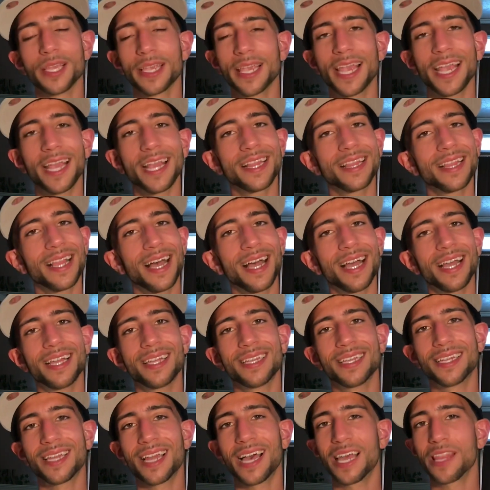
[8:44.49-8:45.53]

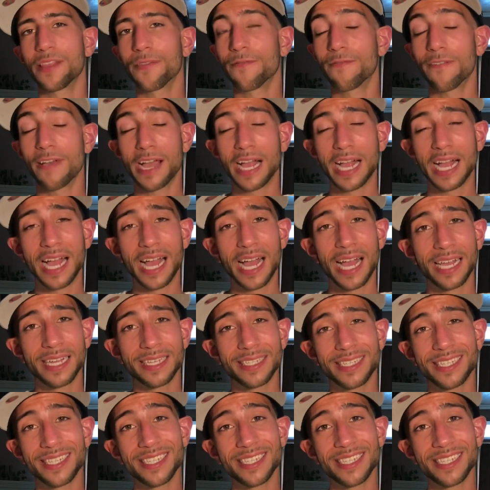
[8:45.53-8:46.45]
Cannot deny the fact, guys,